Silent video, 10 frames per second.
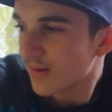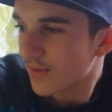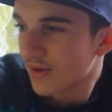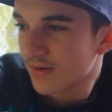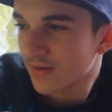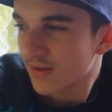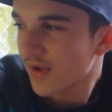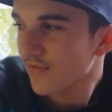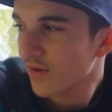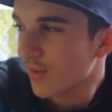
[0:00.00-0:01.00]
I mean,
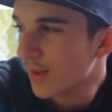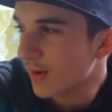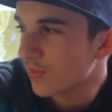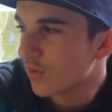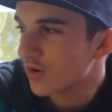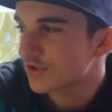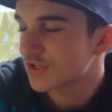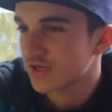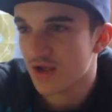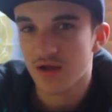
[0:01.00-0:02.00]
everyone I
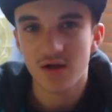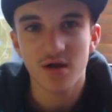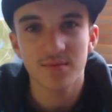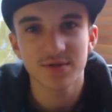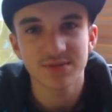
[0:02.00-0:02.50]
watch um,